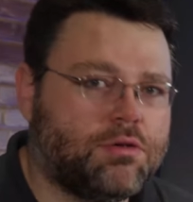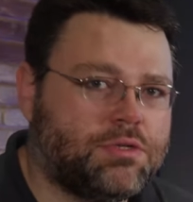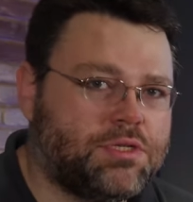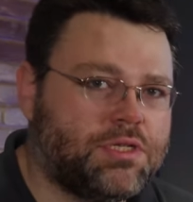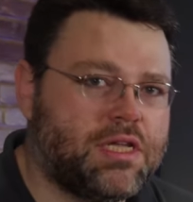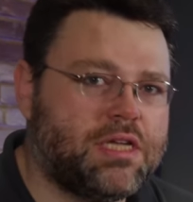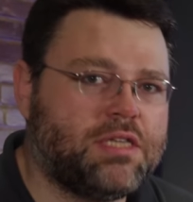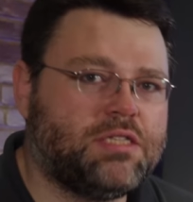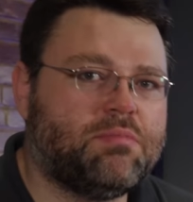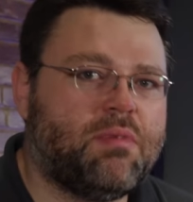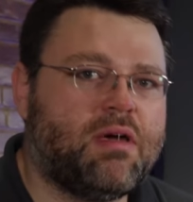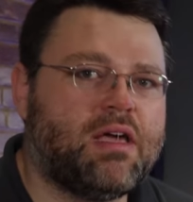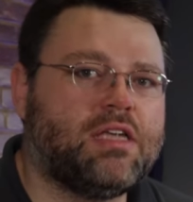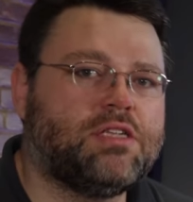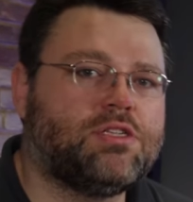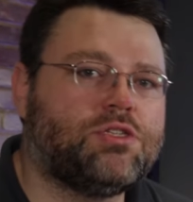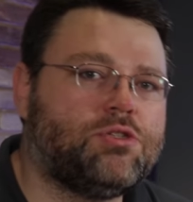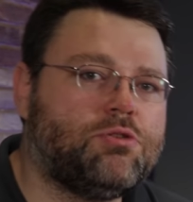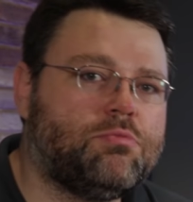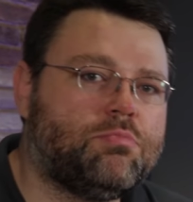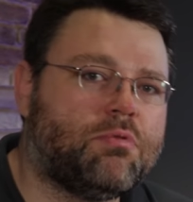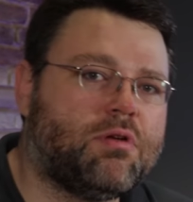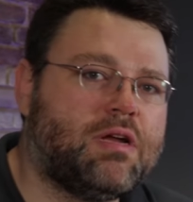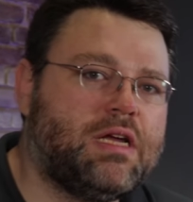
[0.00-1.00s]
Those things make it
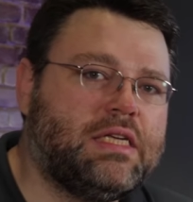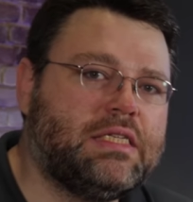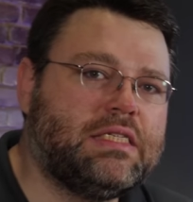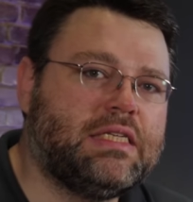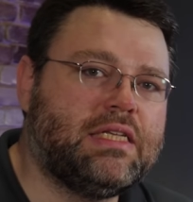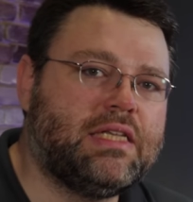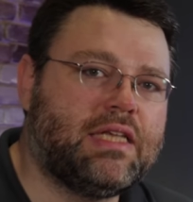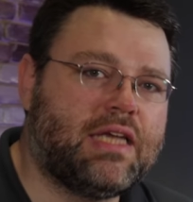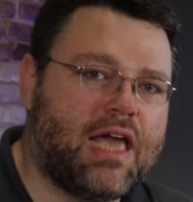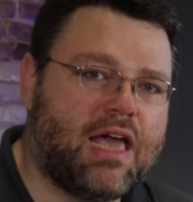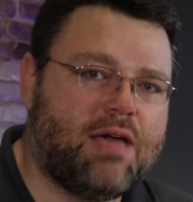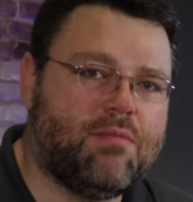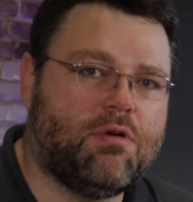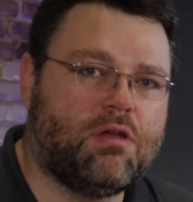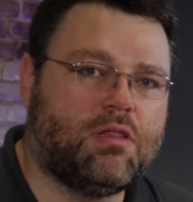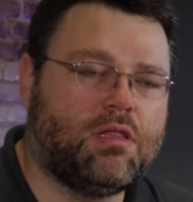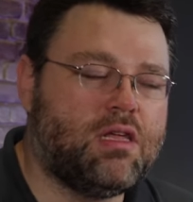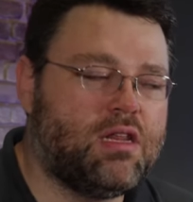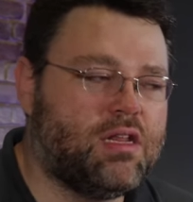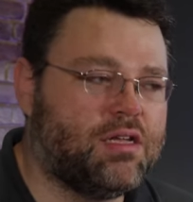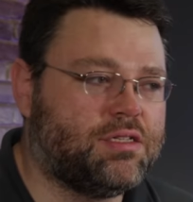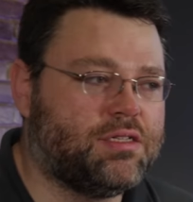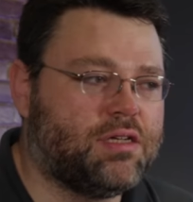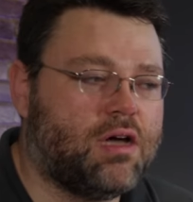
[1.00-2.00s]
super easy to game on
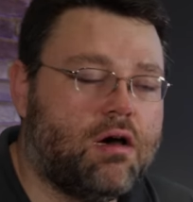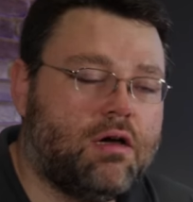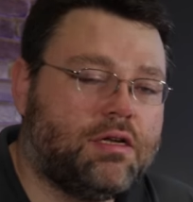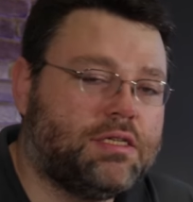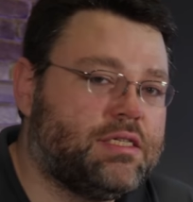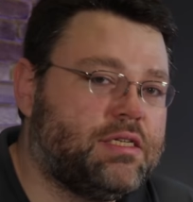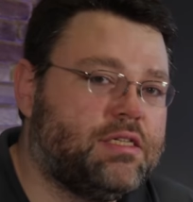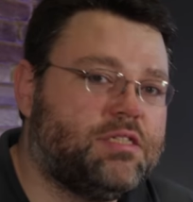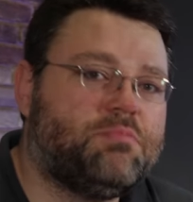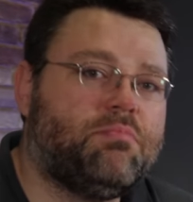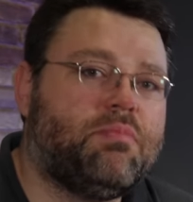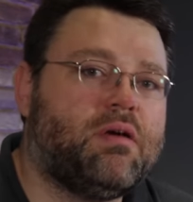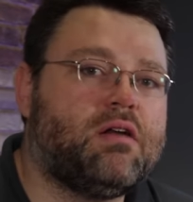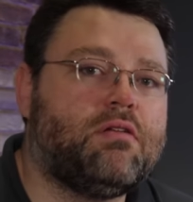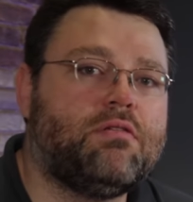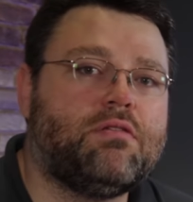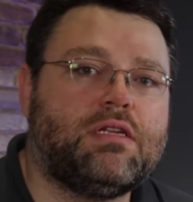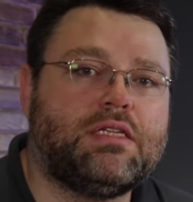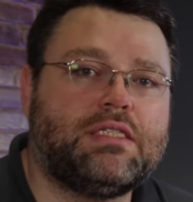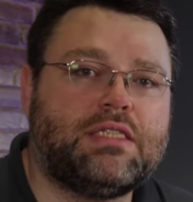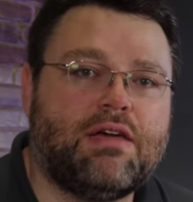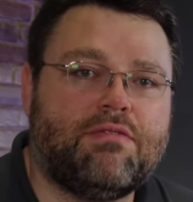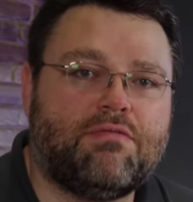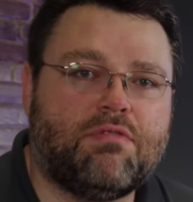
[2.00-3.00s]
Linux. Honestly, it's better
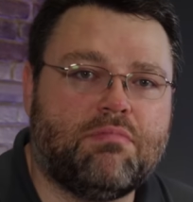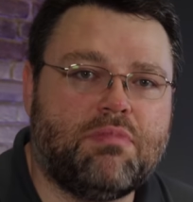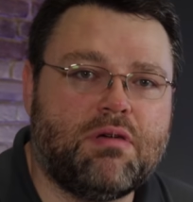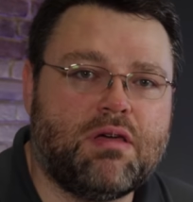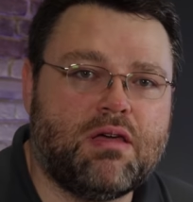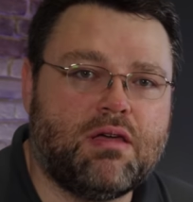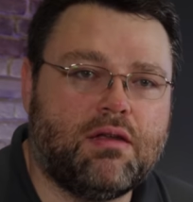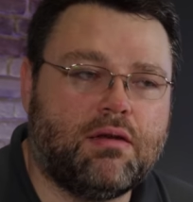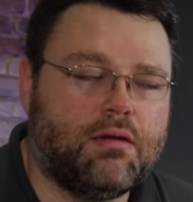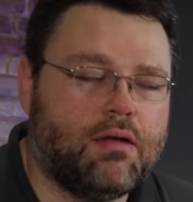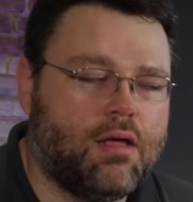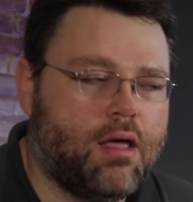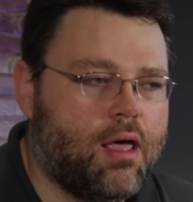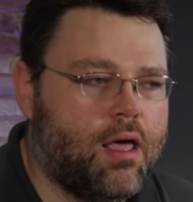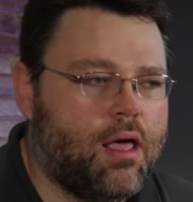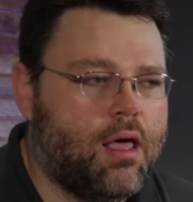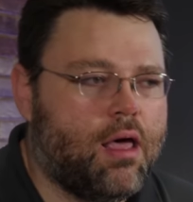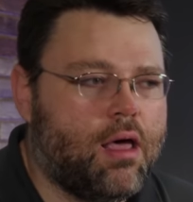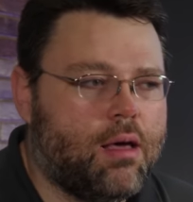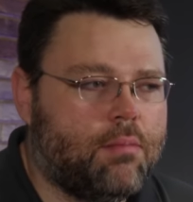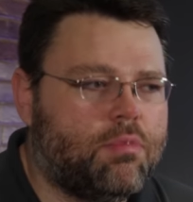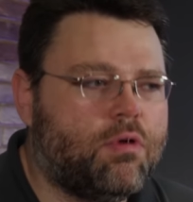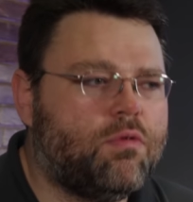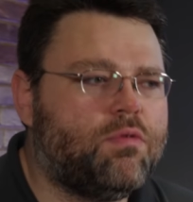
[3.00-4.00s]
than it's ever been,
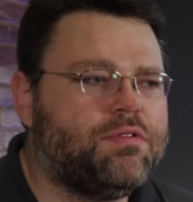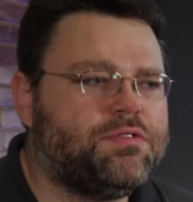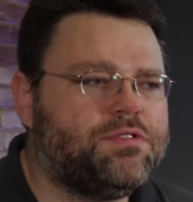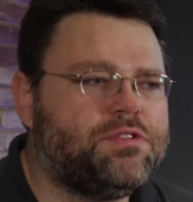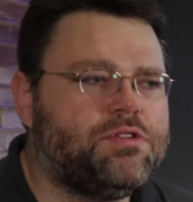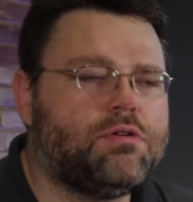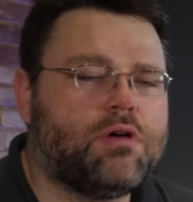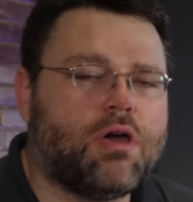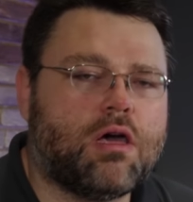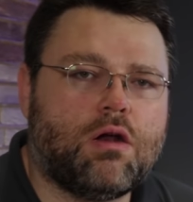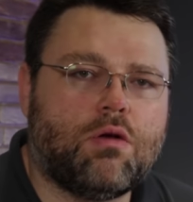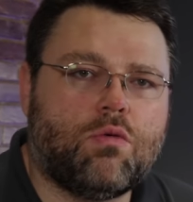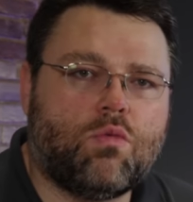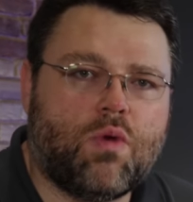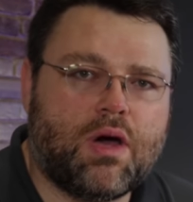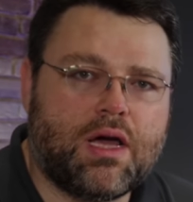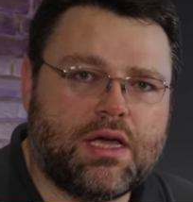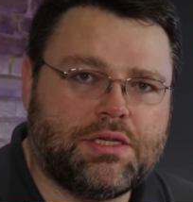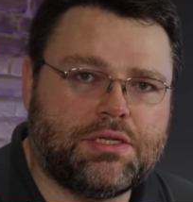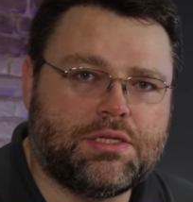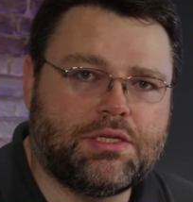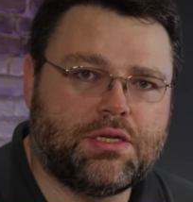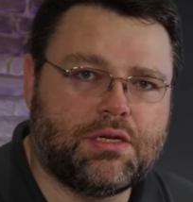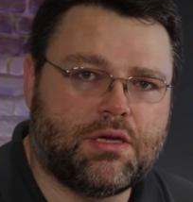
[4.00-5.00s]
but we still got a
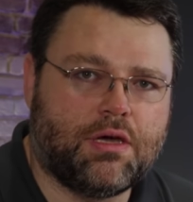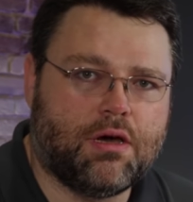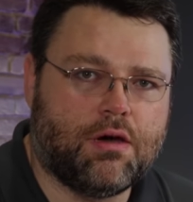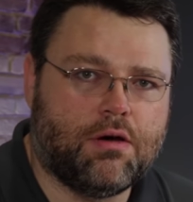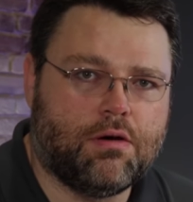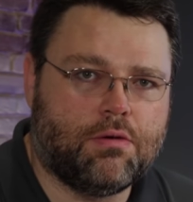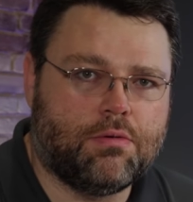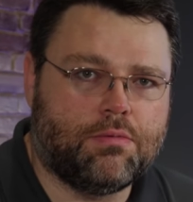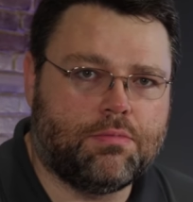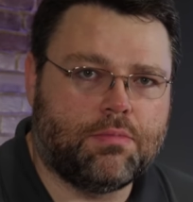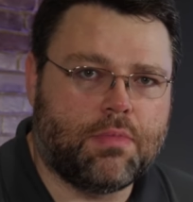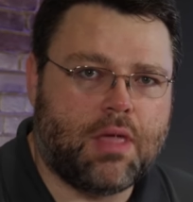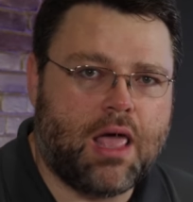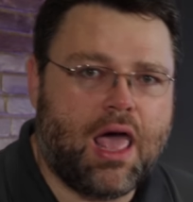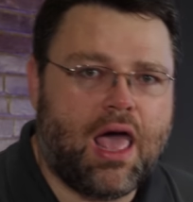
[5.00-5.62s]
ways to go.